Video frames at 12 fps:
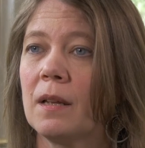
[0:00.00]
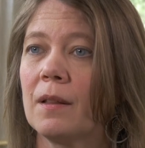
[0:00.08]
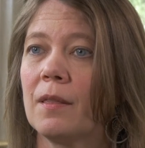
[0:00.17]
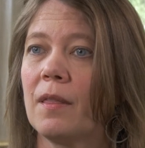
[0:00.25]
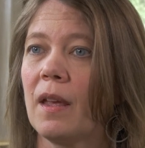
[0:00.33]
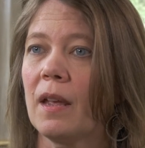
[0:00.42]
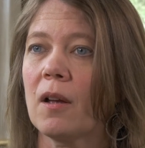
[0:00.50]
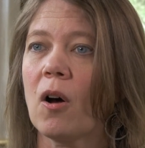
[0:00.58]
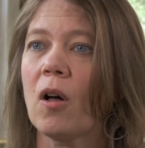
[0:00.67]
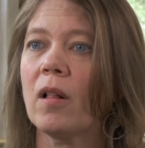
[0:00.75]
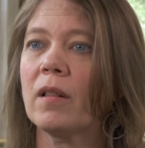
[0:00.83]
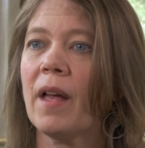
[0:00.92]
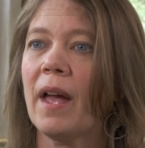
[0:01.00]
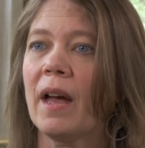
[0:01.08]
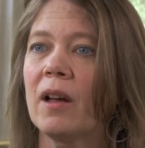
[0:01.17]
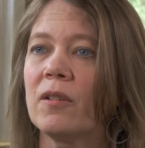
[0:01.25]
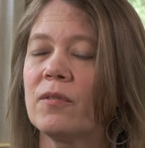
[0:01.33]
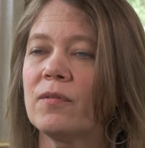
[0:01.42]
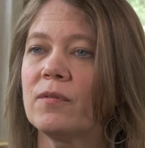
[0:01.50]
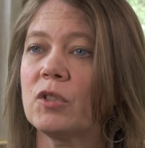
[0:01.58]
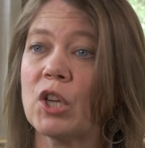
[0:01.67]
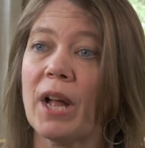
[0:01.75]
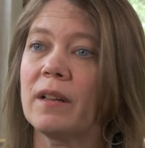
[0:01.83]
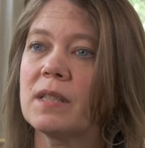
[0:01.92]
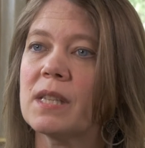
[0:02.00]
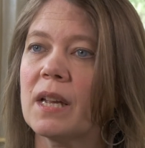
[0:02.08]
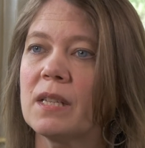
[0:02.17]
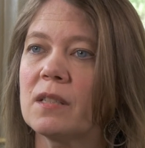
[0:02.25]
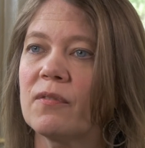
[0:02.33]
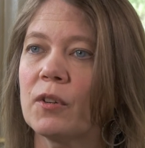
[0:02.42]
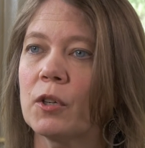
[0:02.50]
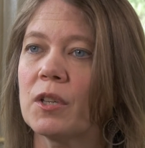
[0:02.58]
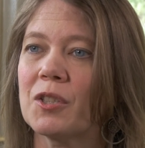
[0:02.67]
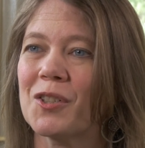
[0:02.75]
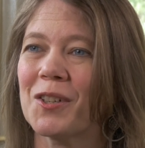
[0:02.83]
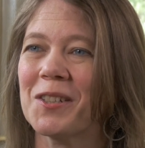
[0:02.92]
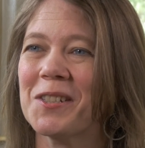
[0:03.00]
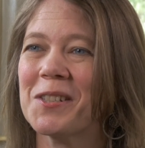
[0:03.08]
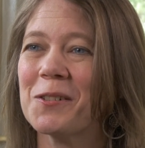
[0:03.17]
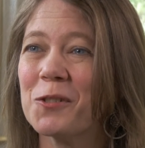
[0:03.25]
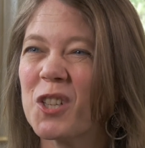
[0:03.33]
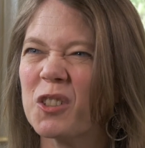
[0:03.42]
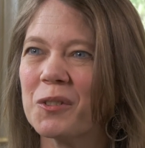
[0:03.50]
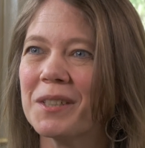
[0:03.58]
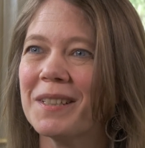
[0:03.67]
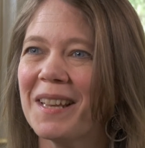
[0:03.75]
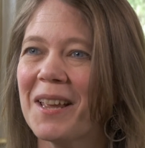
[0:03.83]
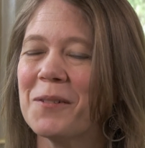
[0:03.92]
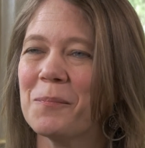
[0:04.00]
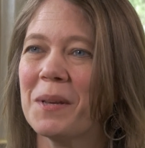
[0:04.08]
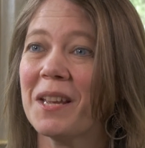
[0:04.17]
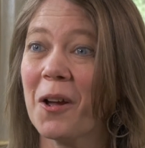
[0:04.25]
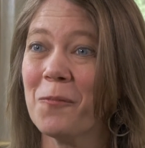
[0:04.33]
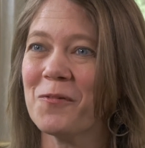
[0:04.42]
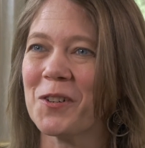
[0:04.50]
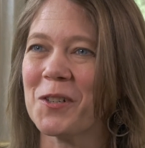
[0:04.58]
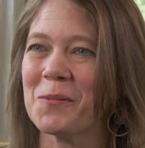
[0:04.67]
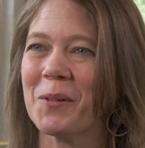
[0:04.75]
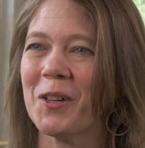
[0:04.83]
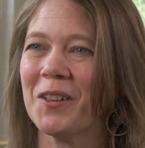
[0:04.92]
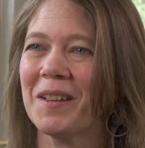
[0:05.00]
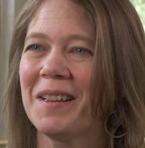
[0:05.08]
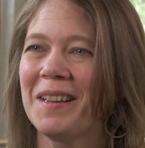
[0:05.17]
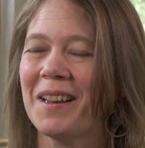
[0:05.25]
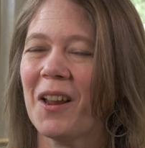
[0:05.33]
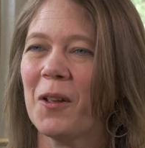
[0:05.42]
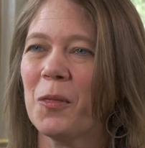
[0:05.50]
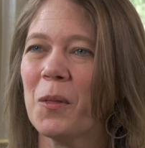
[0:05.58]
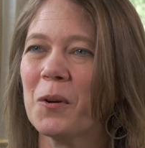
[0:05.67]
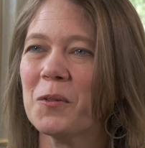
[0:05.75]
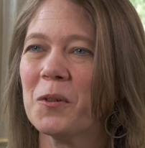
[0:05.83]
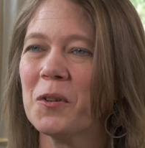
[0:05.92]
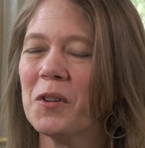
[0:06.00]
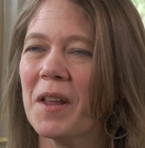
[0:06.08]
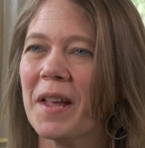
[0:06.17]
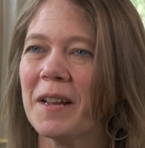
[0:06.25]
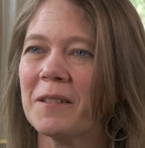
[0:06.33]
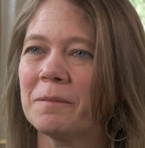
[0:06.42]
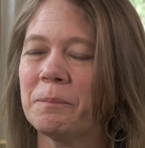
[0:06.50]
They all have child-sized furniture, so children can be comfortable in their learning.